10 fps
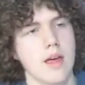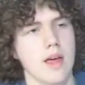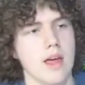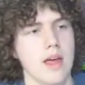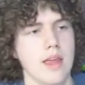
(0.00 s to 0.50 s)

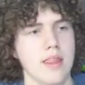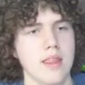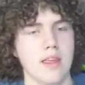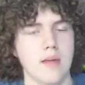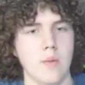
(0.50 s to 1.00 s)
And
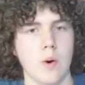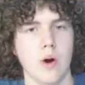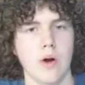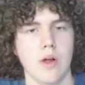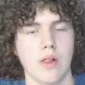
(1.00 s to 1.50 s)
then
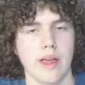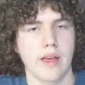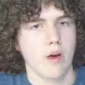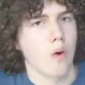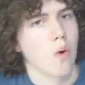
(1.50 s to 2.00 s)
we're all
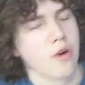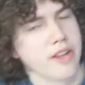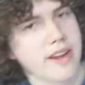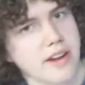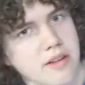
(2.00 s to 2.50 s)
like, or
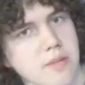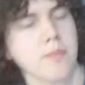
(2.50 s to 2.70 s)
did it?